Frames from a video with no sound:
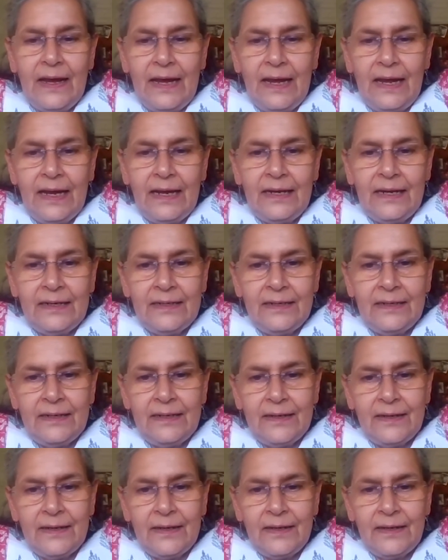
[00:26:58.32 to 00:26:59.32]

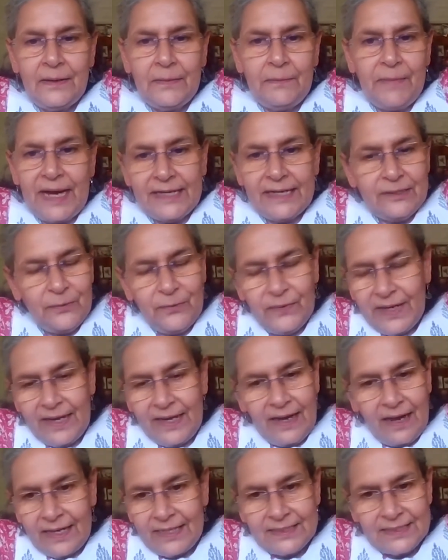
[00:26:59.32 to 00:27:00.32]
And by the
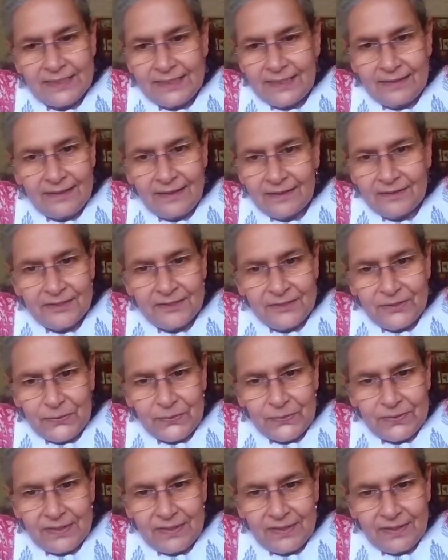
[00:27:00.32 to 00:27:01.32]
way, I still
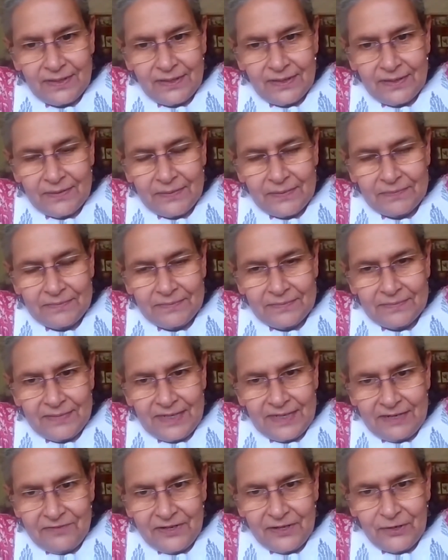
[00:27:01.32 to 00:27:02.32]
continued
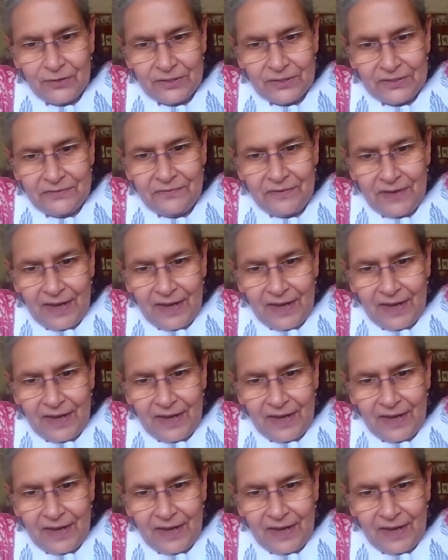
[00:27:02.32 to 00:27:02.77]
living on the